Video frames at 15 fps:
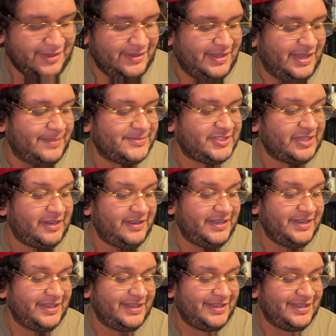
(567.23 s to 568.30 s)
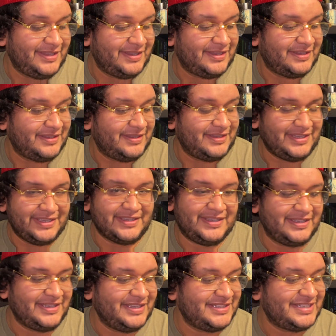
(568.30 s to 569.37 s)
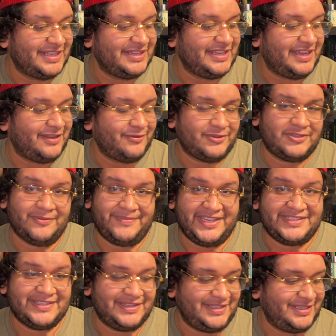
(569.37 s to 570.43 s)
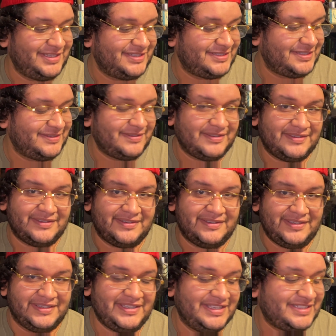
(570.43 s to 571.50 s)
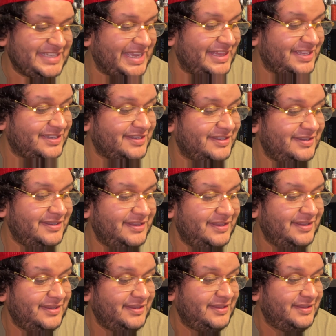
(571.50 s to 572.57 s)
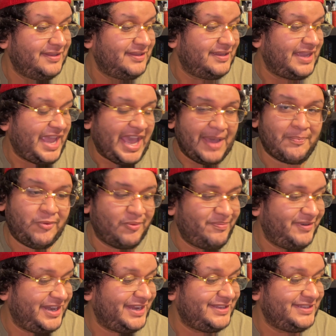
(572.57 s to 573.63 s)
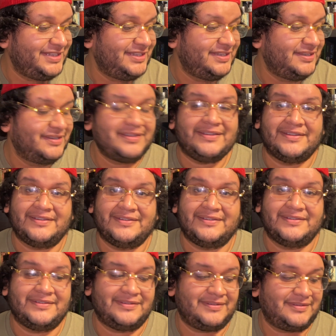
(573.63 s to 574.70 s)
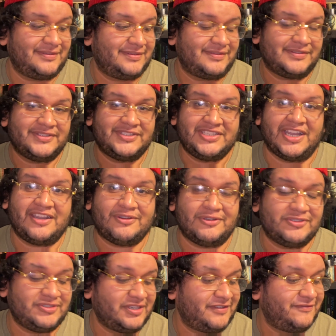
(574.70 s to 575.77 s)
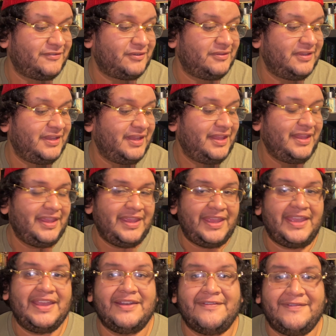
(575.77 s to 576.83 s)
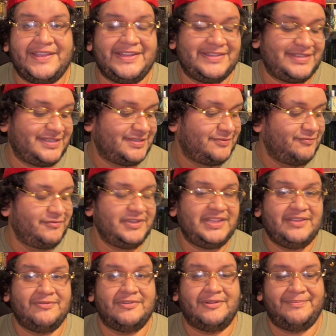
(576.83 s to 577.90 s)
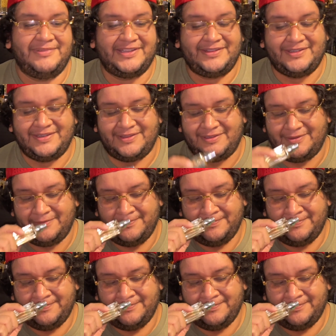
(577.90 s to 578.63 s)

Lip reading: I'm sorry. Italiano, so basically is Italica, apple brandy, chocolate truffle, and Aventus. Really well blended in there.